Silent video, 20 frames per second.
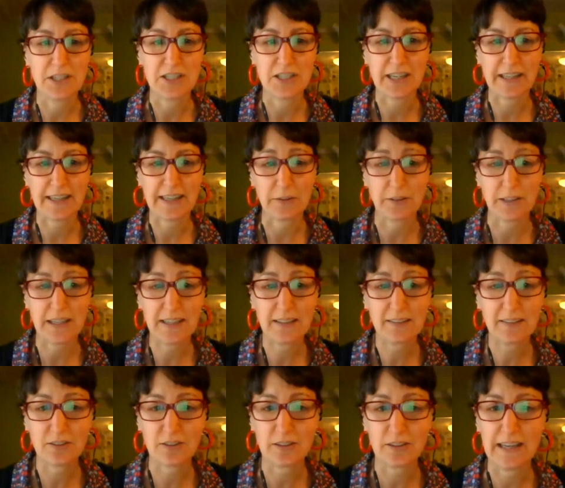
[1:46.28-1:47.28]
to check out the
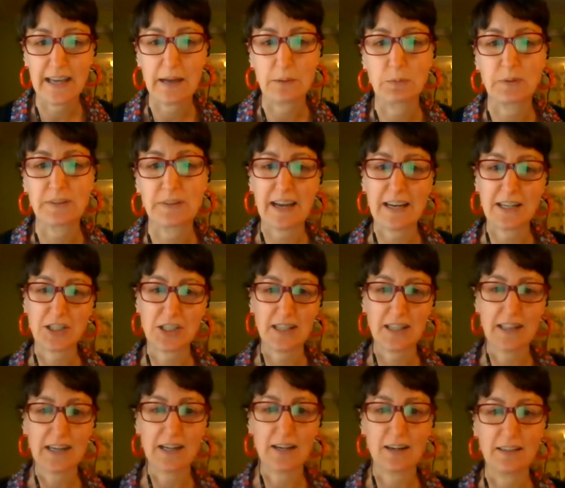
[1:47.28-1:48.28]
history, and was
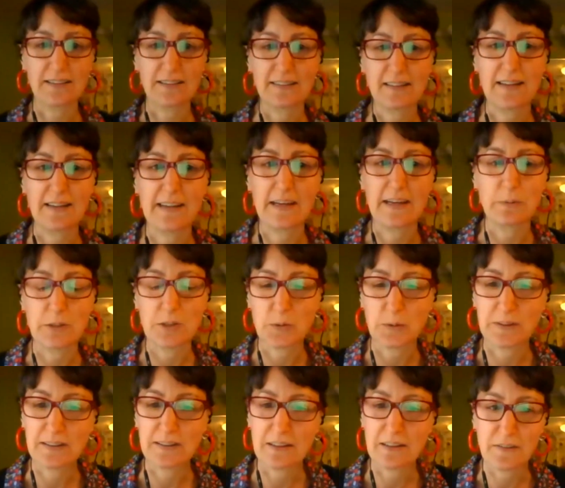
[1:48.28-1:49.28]
actually there on Sunday, which
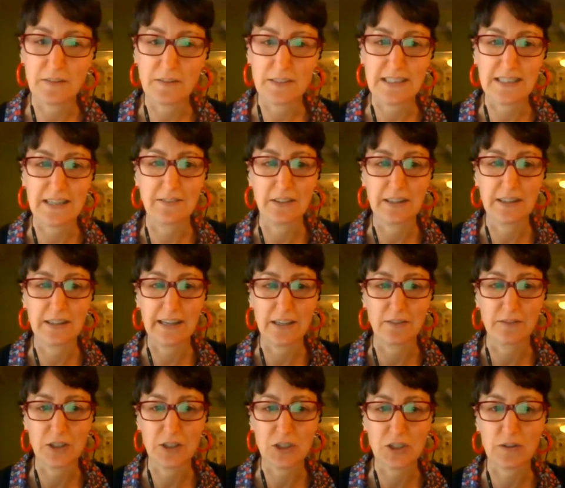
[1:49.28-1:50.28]
was the 57th
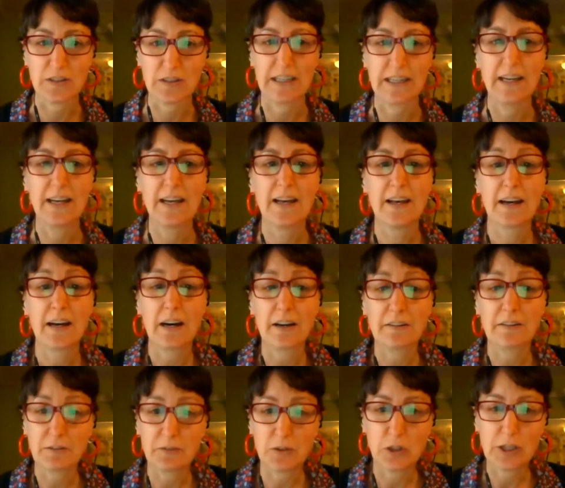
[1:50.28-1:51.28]
anniversary
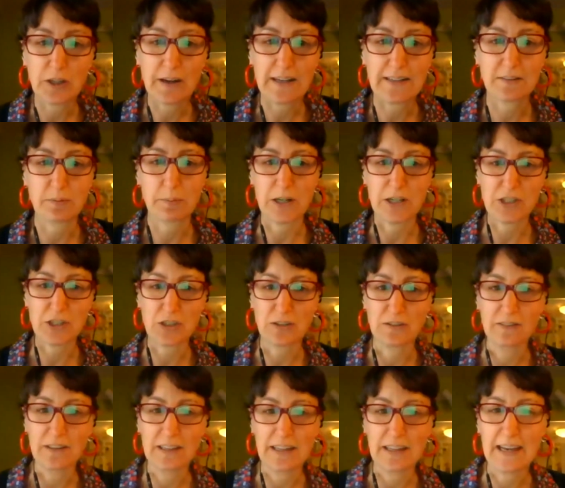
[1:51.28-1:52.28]
of the Voting Rights March
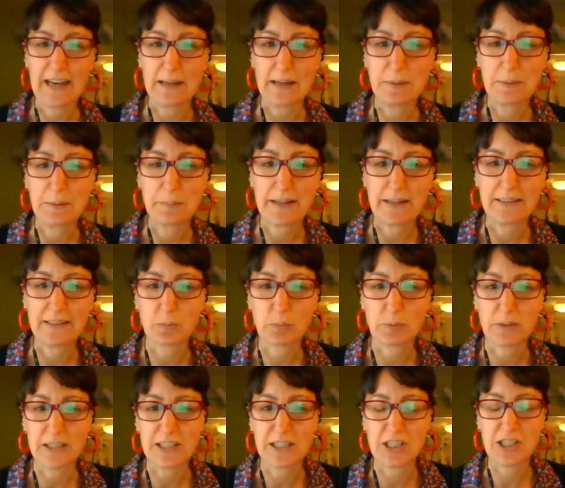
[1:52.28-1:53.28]
over the Edmund Pettus
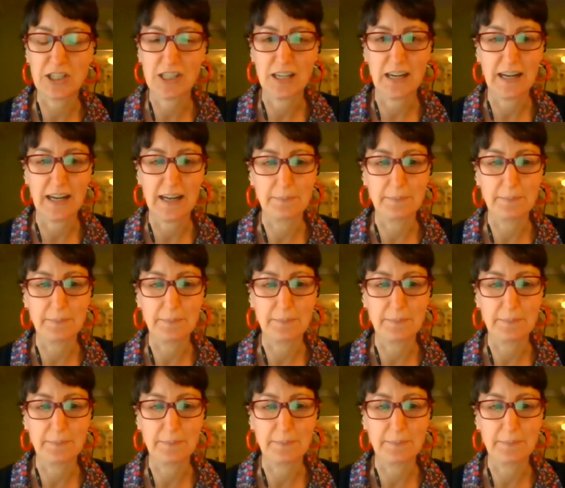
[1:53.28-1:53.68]
Bridge,